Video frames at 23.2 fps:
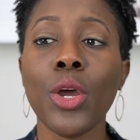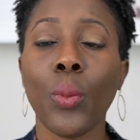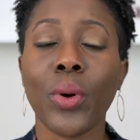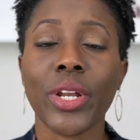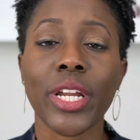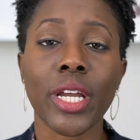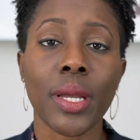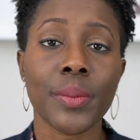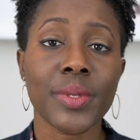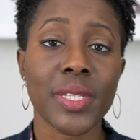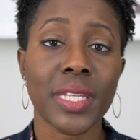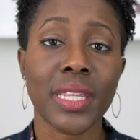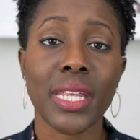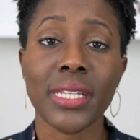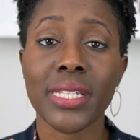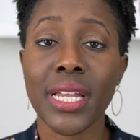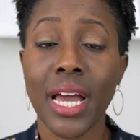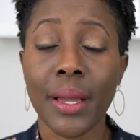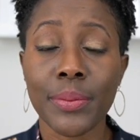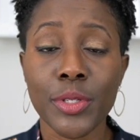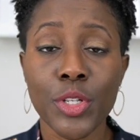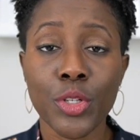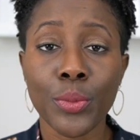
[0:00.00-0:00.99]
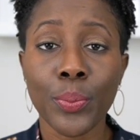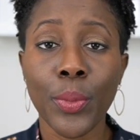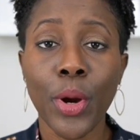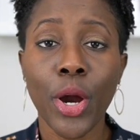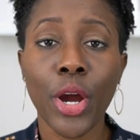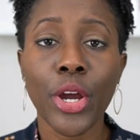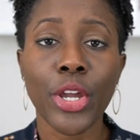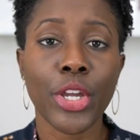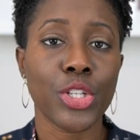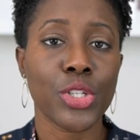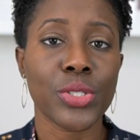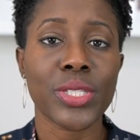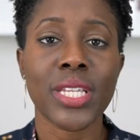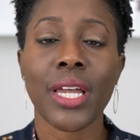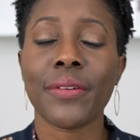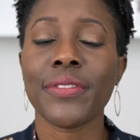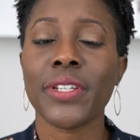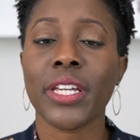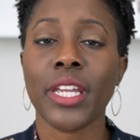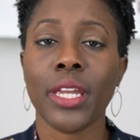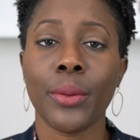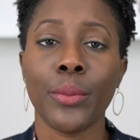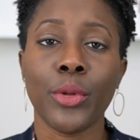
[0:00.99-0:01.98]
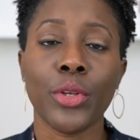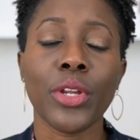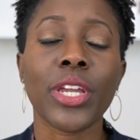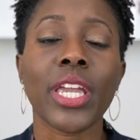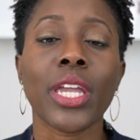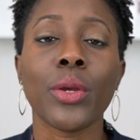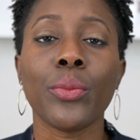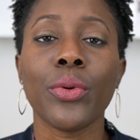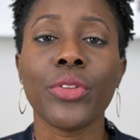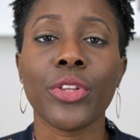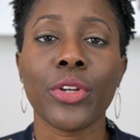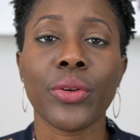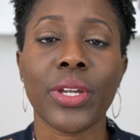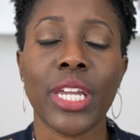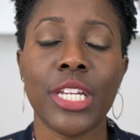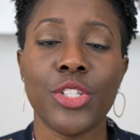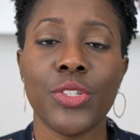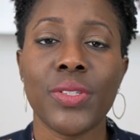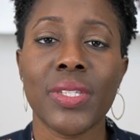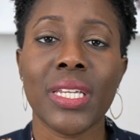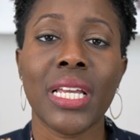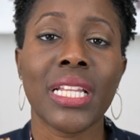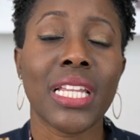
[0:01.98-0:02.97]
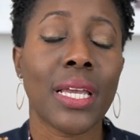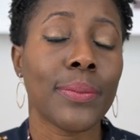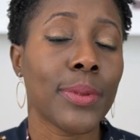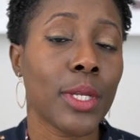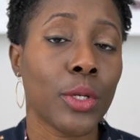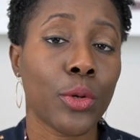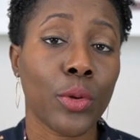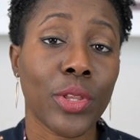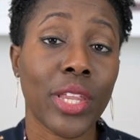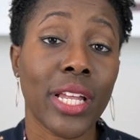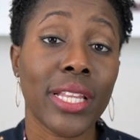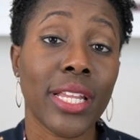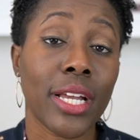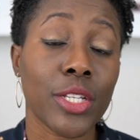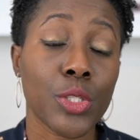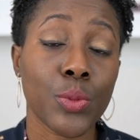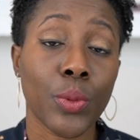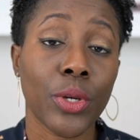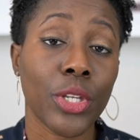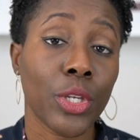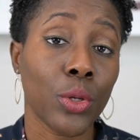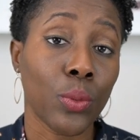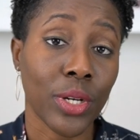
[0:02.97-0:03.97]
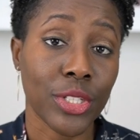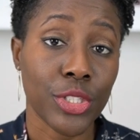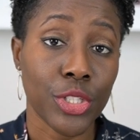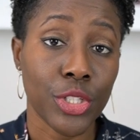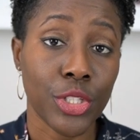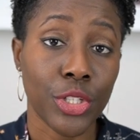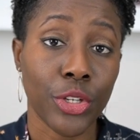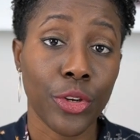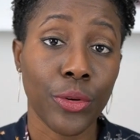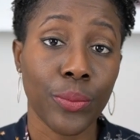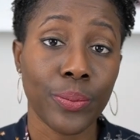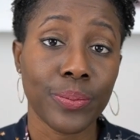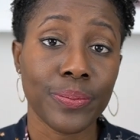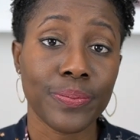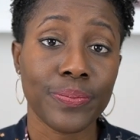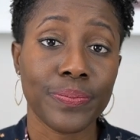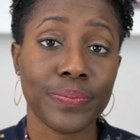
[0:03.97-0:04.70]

When it comes to the adoption part, you just have to communicate with your agency and let them know that that's what you want to do.